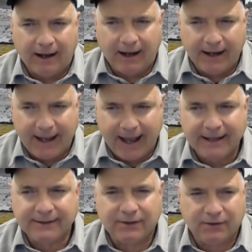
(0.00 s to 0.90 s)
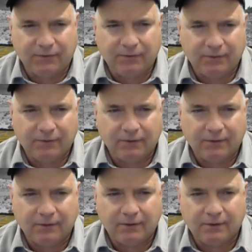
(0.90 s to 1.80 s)
I ask you
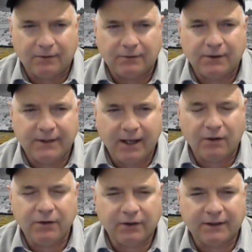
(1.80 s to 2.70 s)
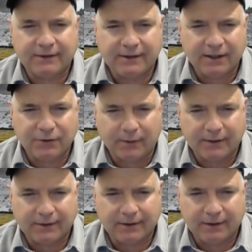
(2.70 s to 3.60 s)
to tell your
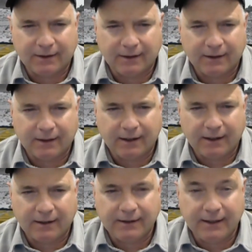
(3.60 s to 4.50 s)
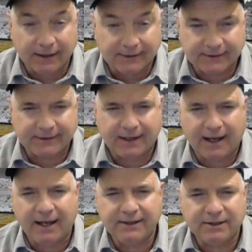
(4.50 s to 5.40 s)
constituents, yes,
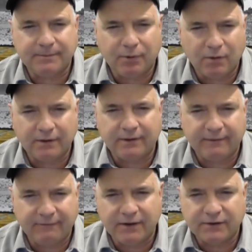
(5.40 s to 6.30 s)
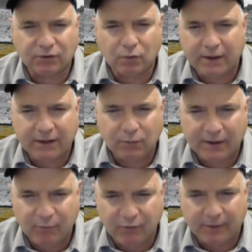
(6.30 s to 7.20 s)
I support the Vision
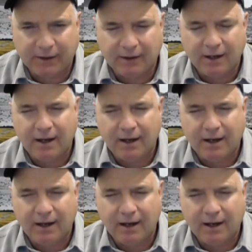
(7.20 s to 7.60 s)
2020 movement.